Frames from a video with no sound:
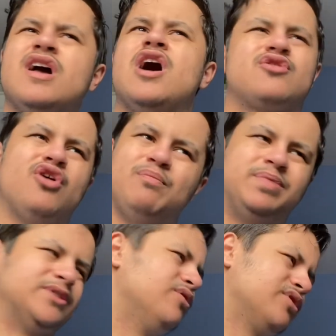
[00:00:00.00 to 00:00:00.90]
A comp
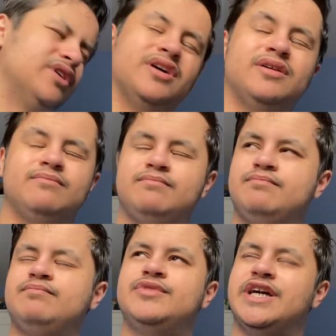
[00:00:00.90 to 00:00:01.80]
is not going to
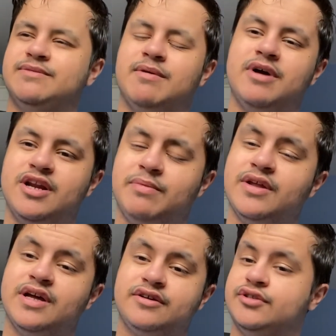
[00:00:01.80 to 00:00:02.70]
change my mind about
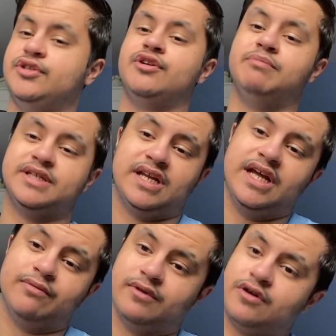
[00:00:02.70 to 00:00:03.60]
that, because you can
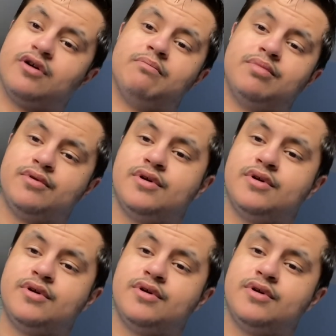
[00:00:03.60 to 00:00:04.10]
mislead with a comp.